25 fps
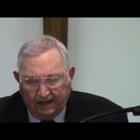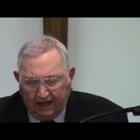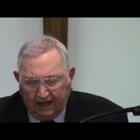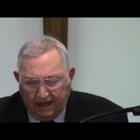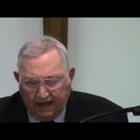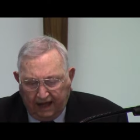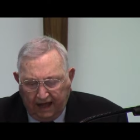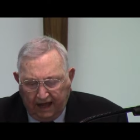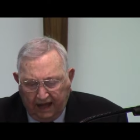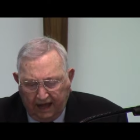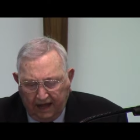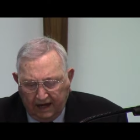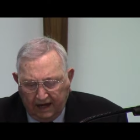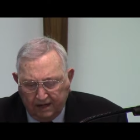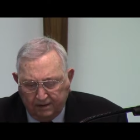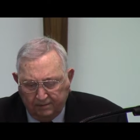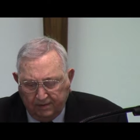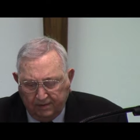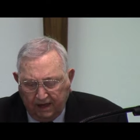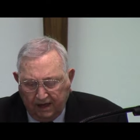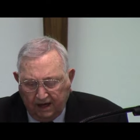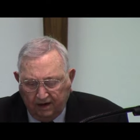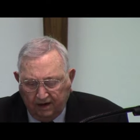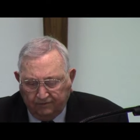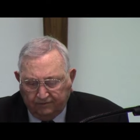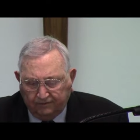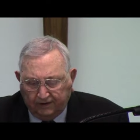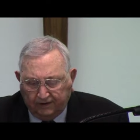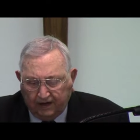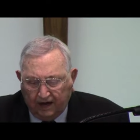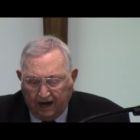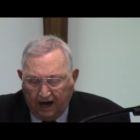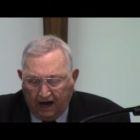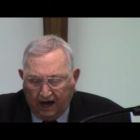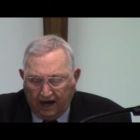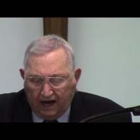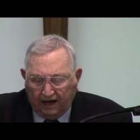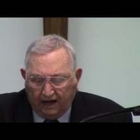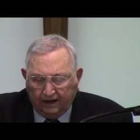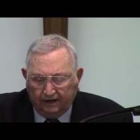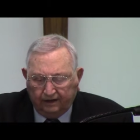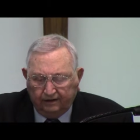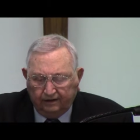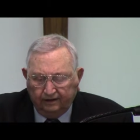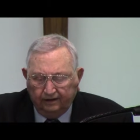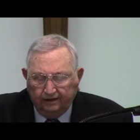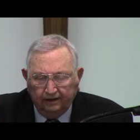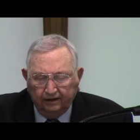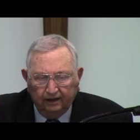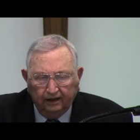the enemy of
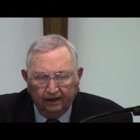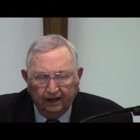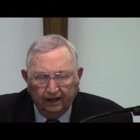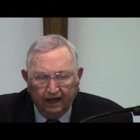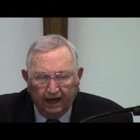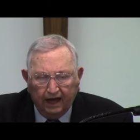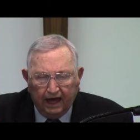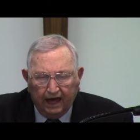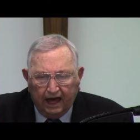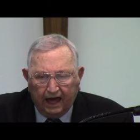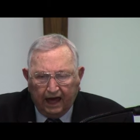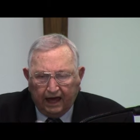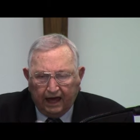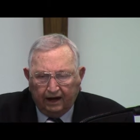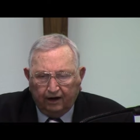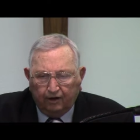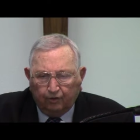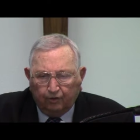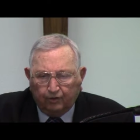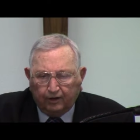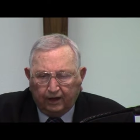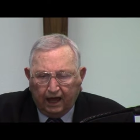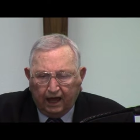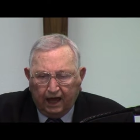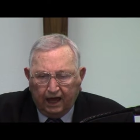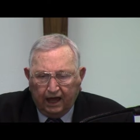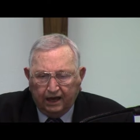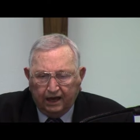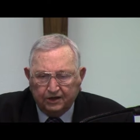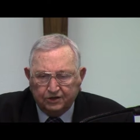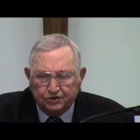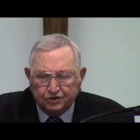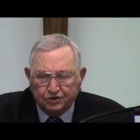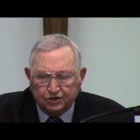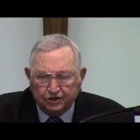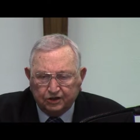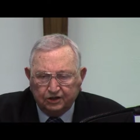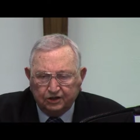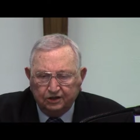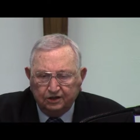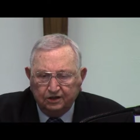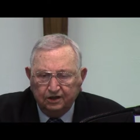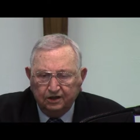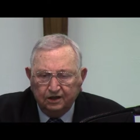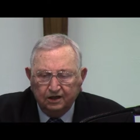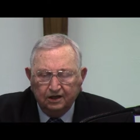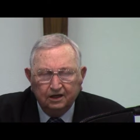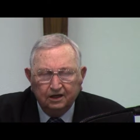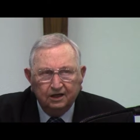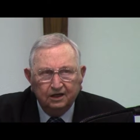God an
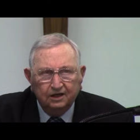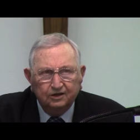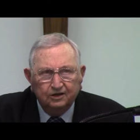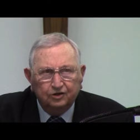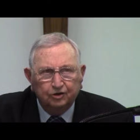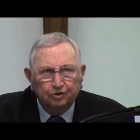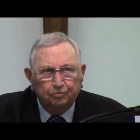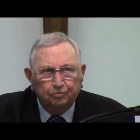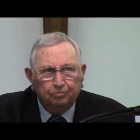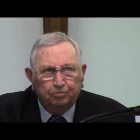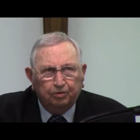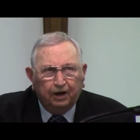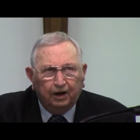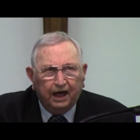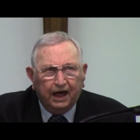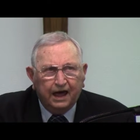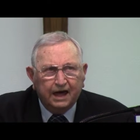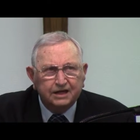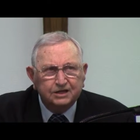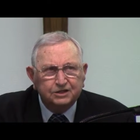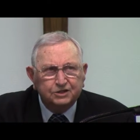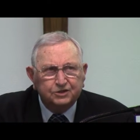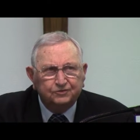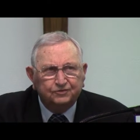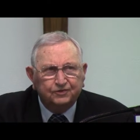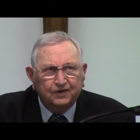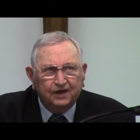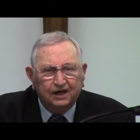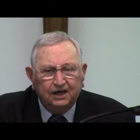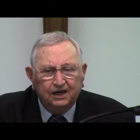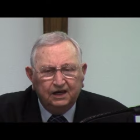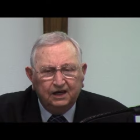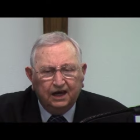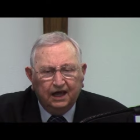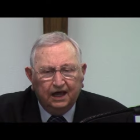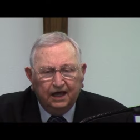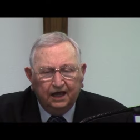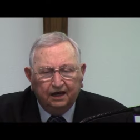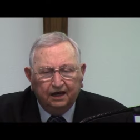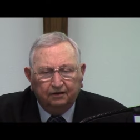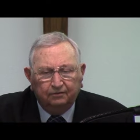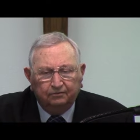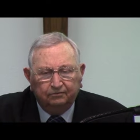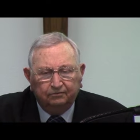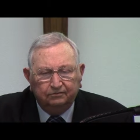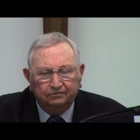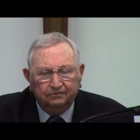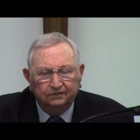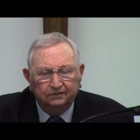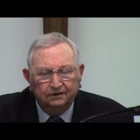occasion to blaspheme
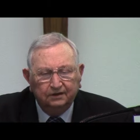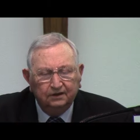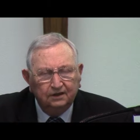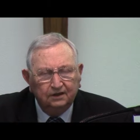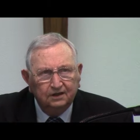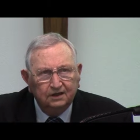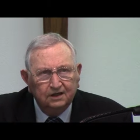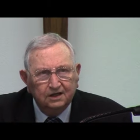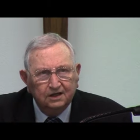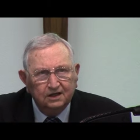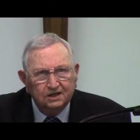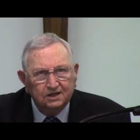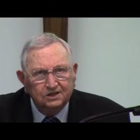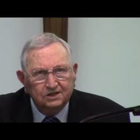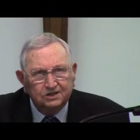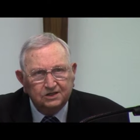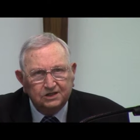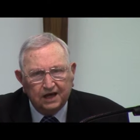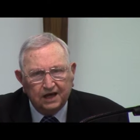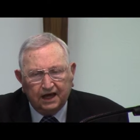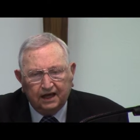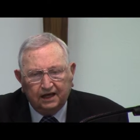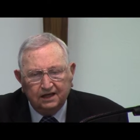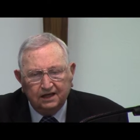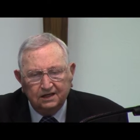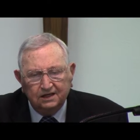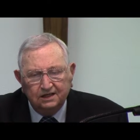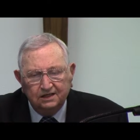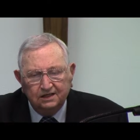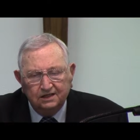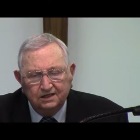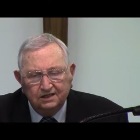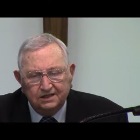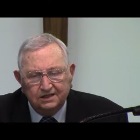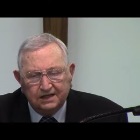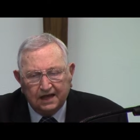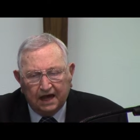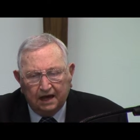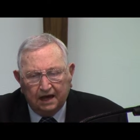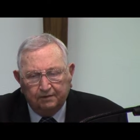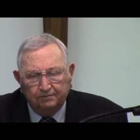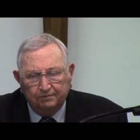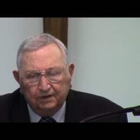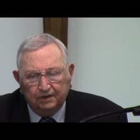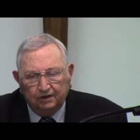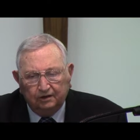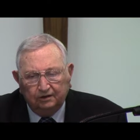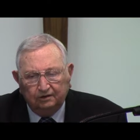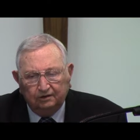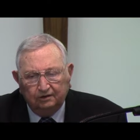him. Second
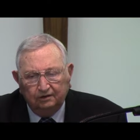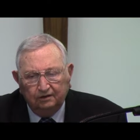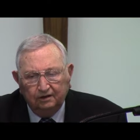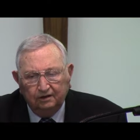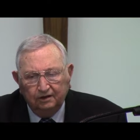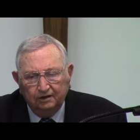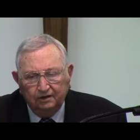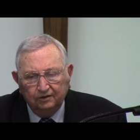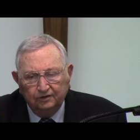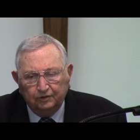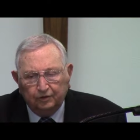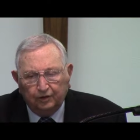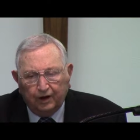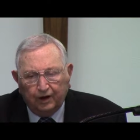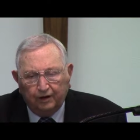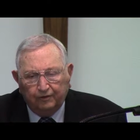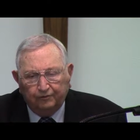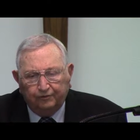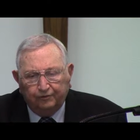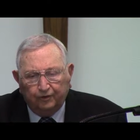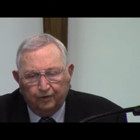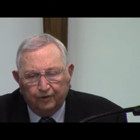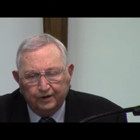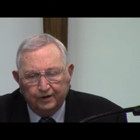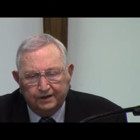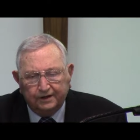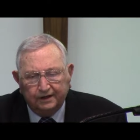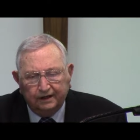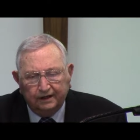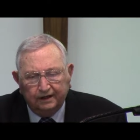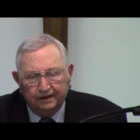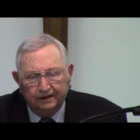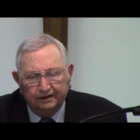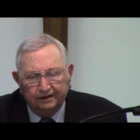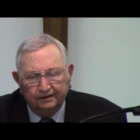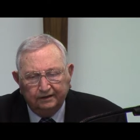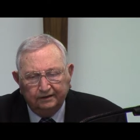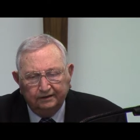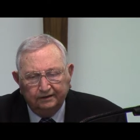Samuel twelve fourteen.